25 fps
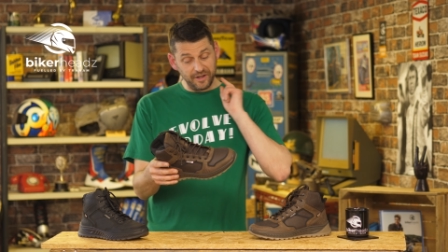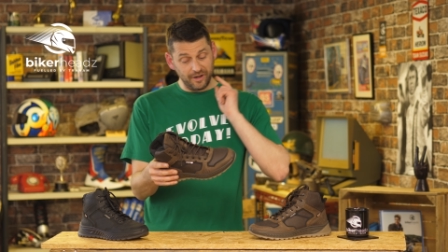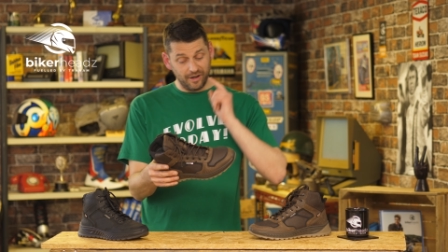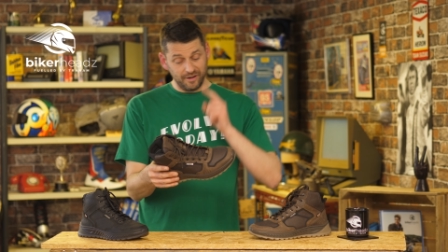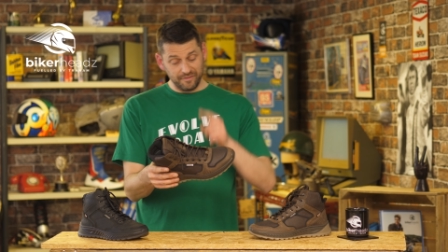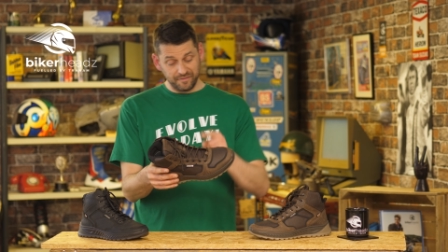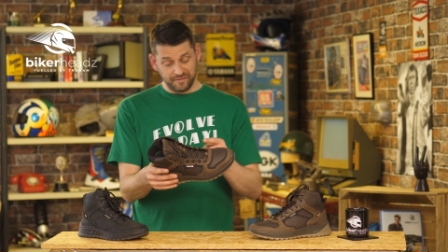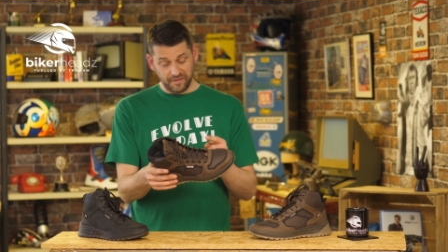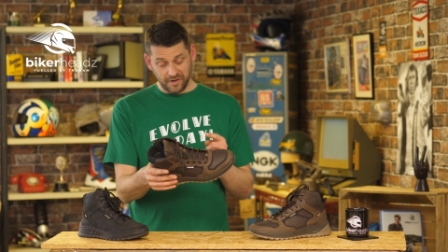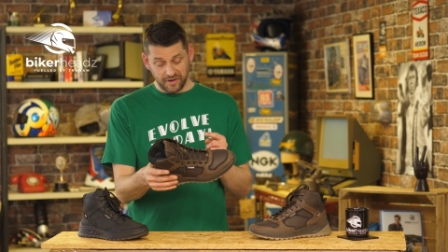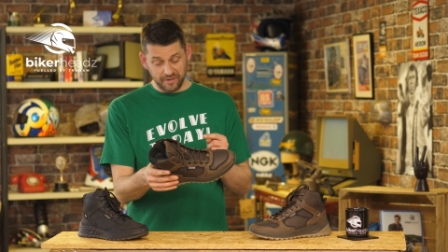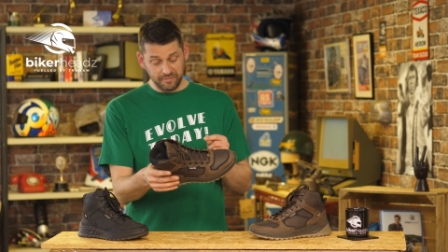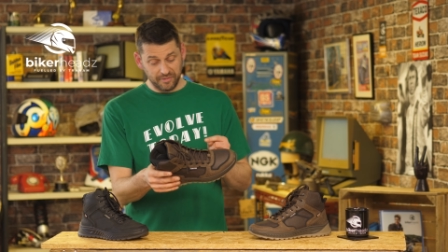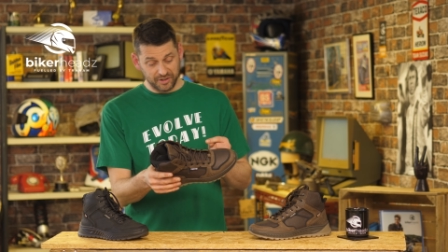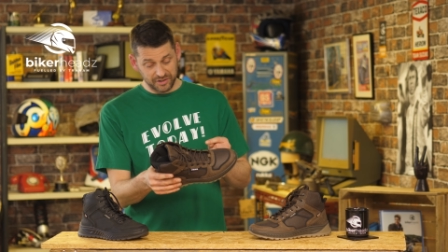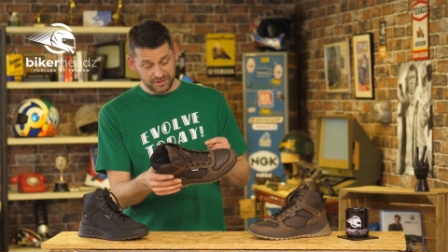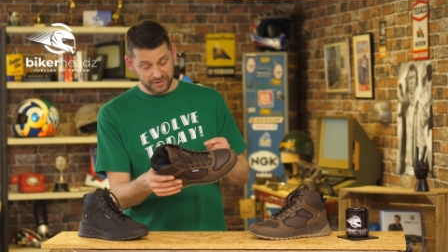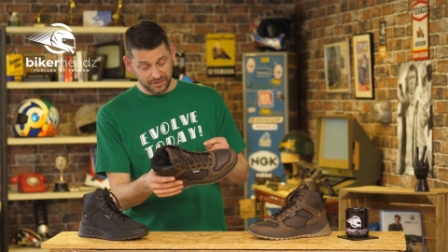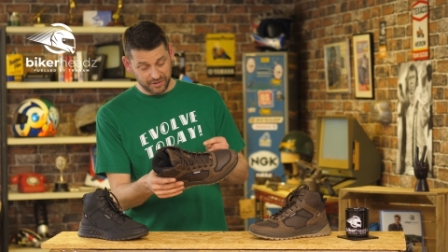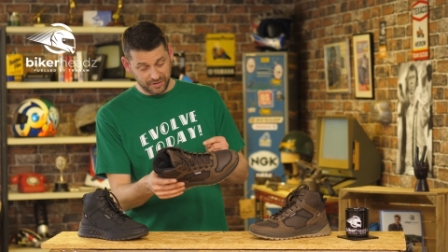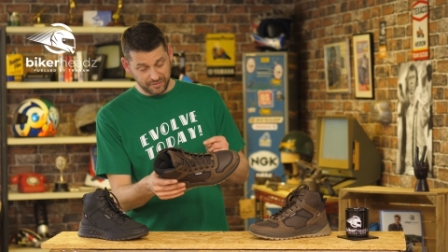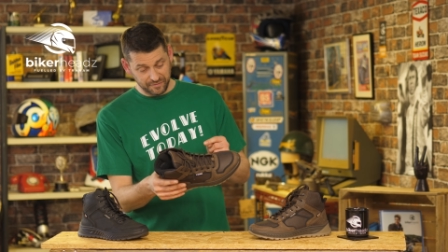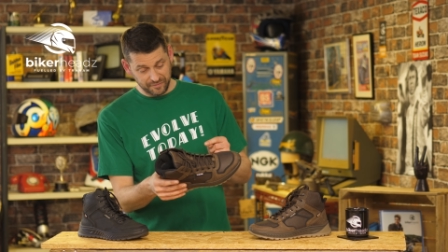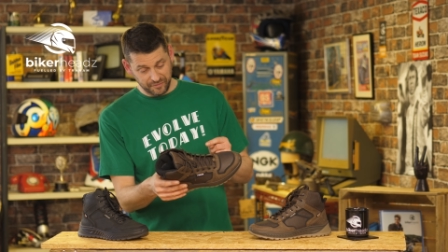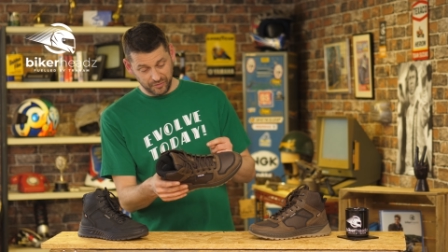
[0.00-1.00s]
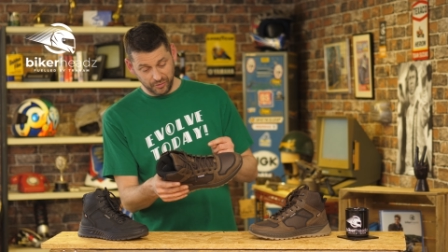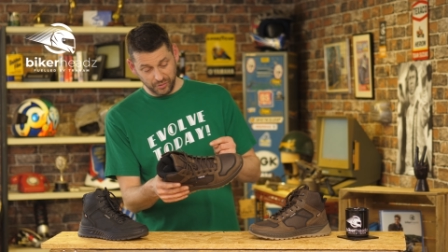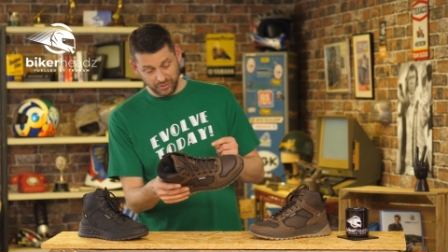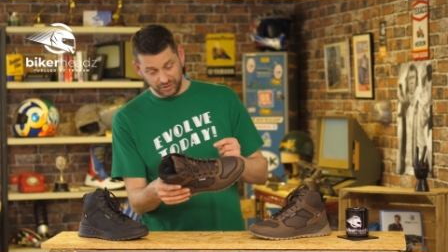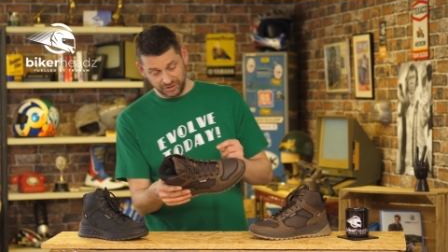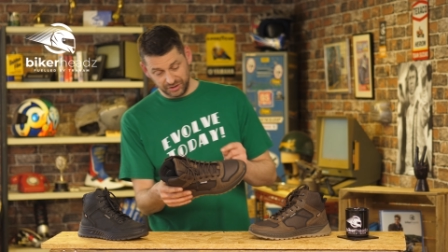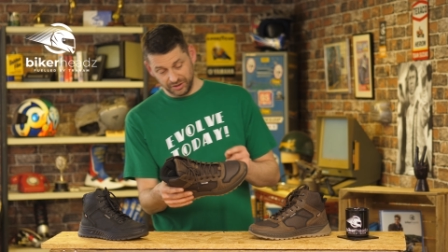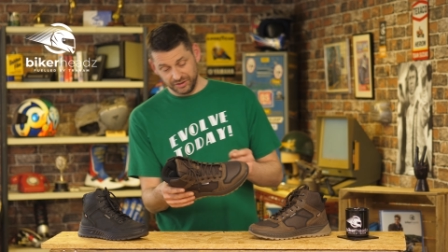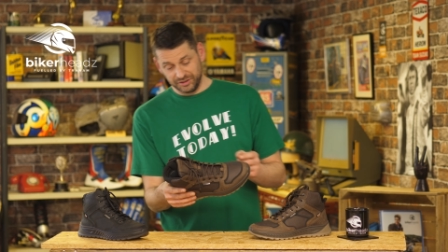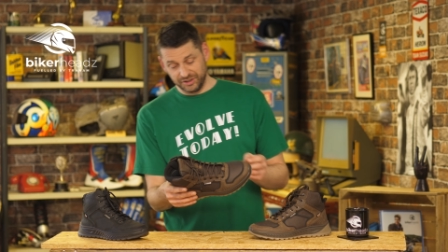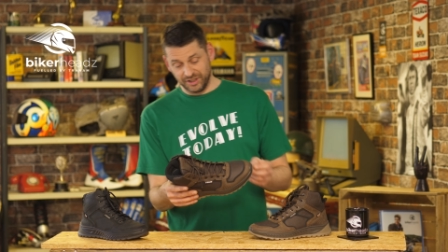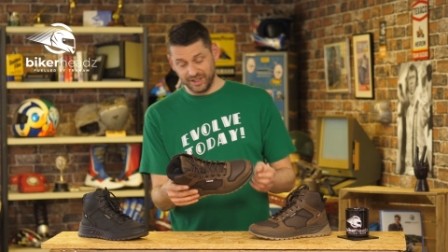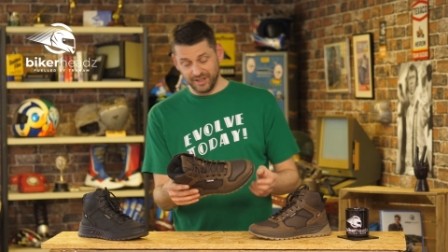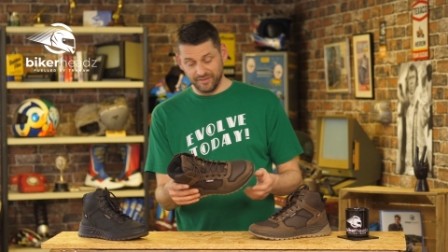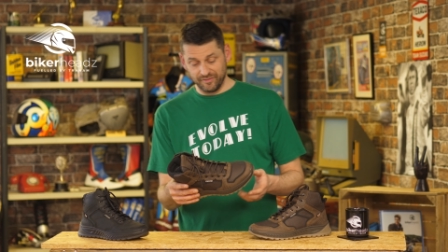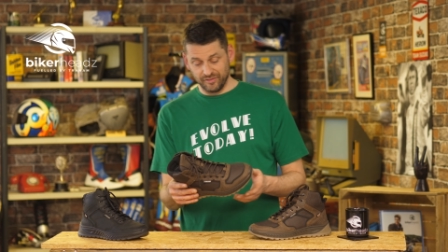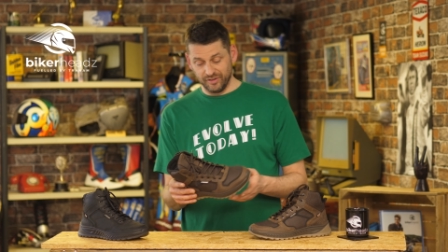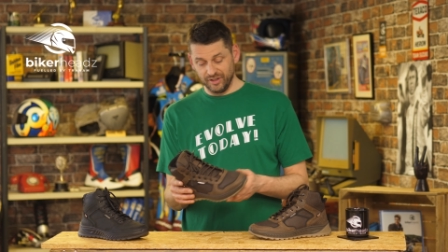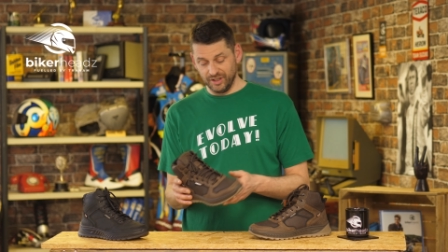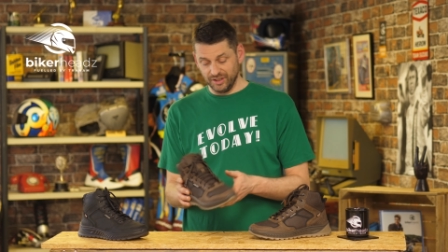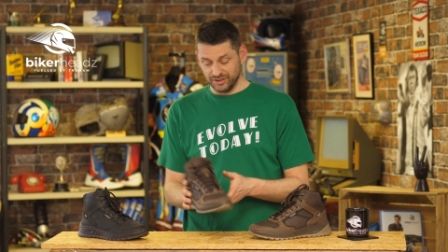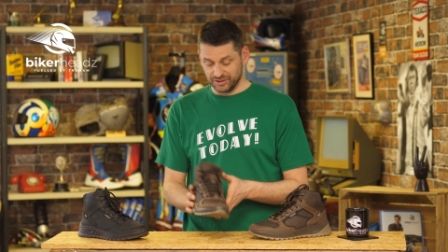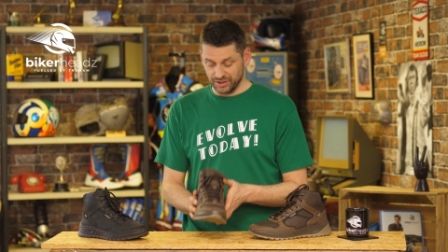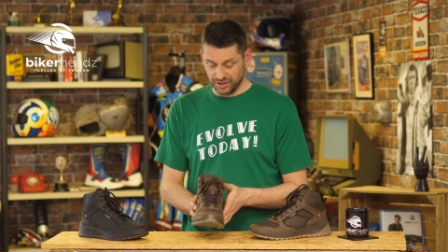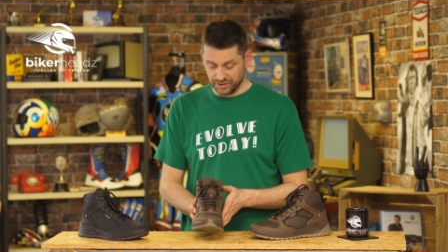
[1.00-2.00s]
I'm very much looking forward to giving
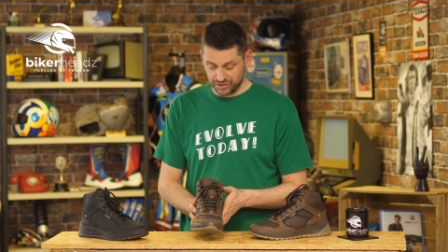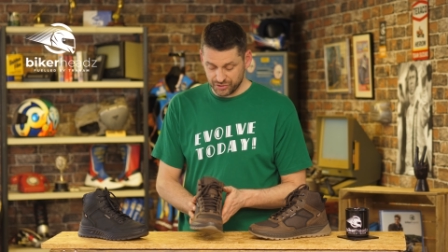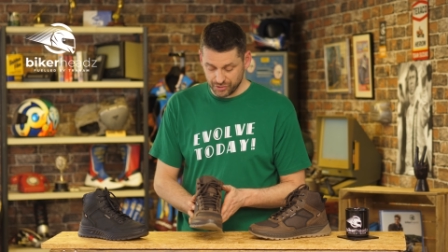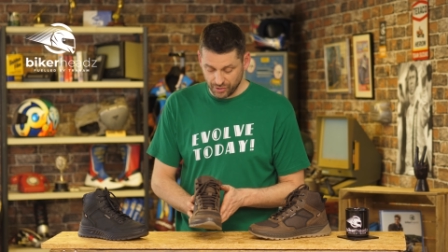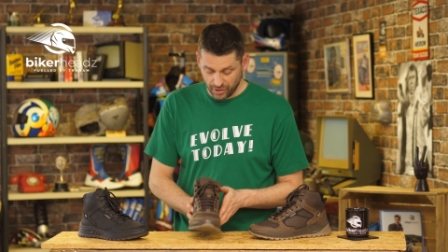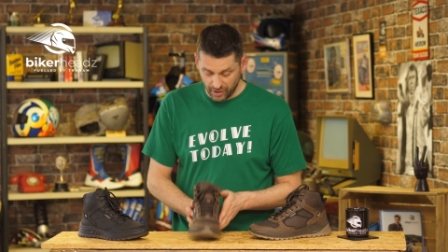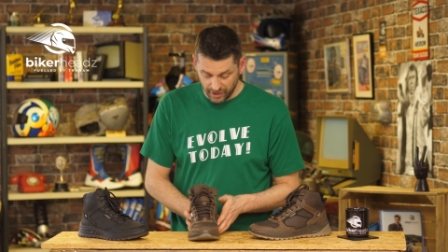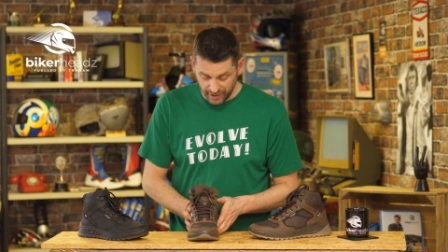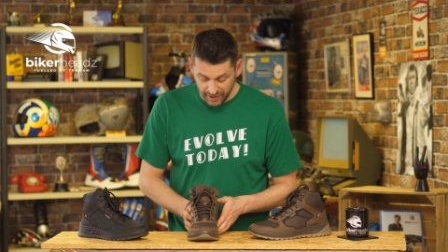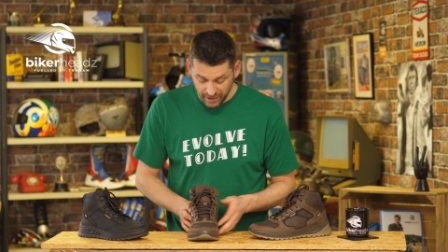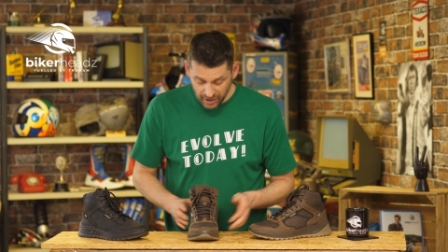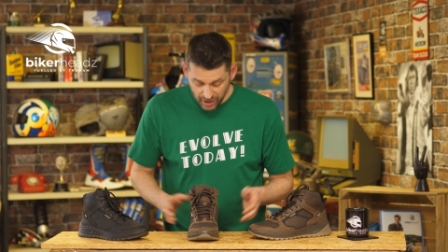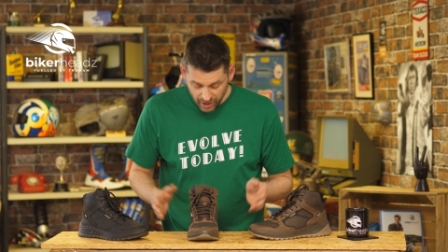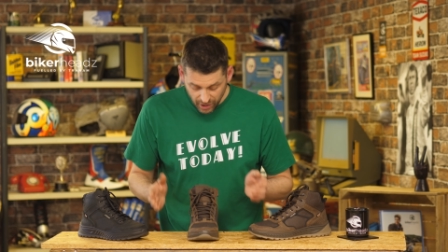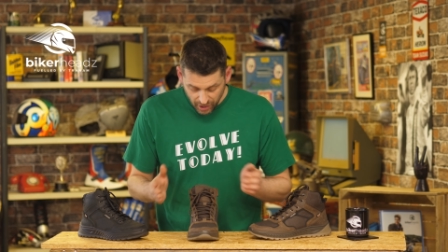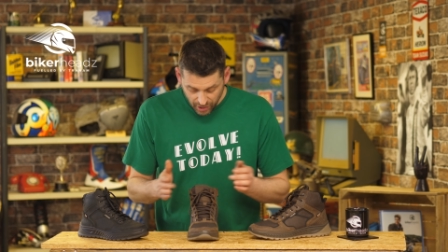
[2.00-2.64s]
these a try.